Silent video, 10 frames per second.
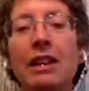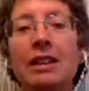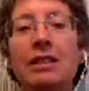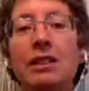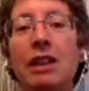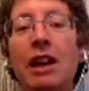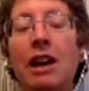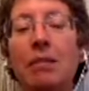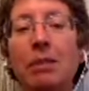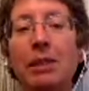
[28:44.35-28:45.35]
into the
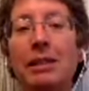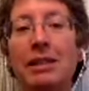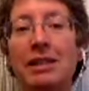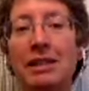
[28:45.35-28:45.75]
unpleasant